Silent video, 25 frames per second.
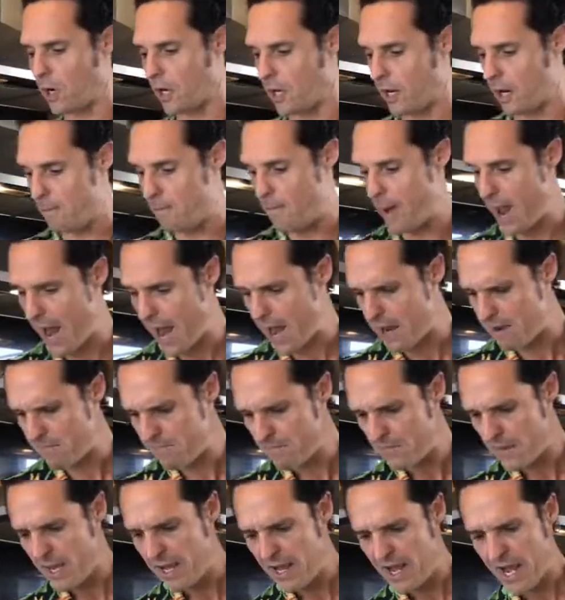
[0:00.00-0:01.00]
in a pan,
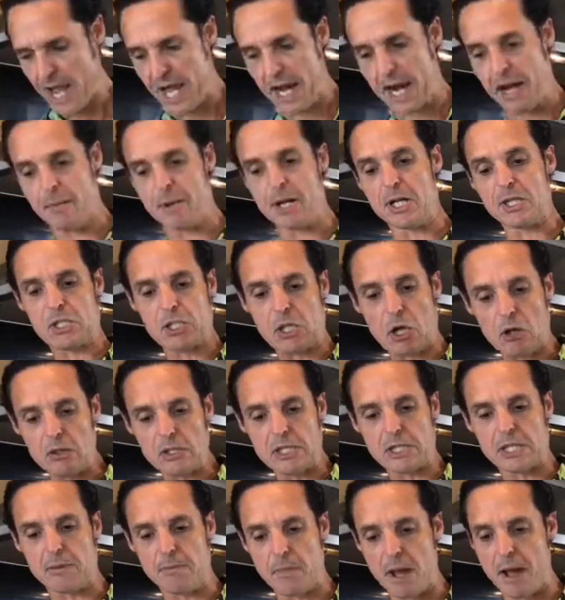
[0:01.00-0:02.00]
and I'm going to
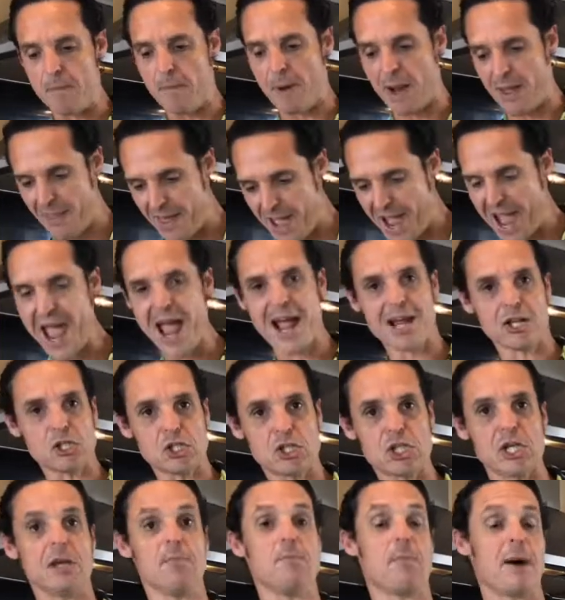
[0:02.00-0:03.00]
toast them up, and they
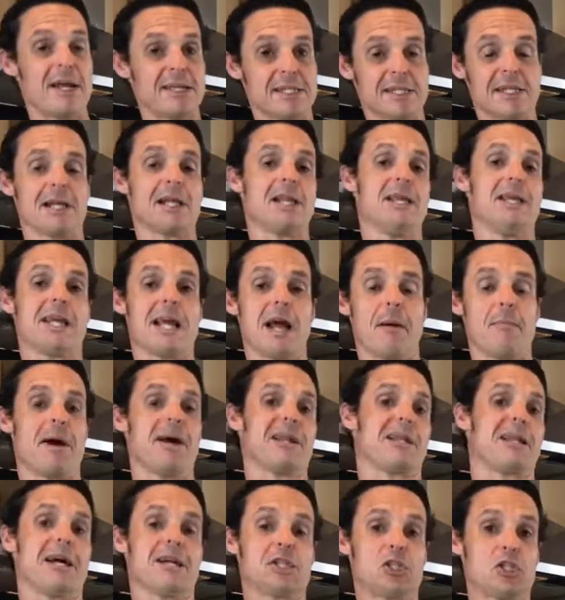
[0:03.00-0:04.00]
actually basically come
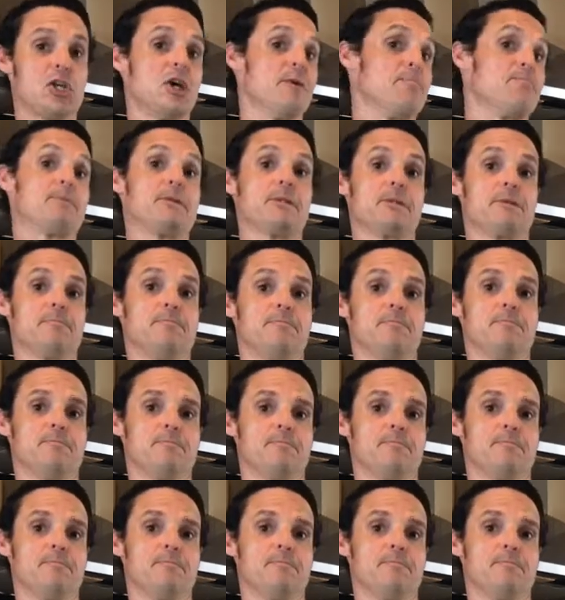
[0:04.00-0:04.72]
out like chips.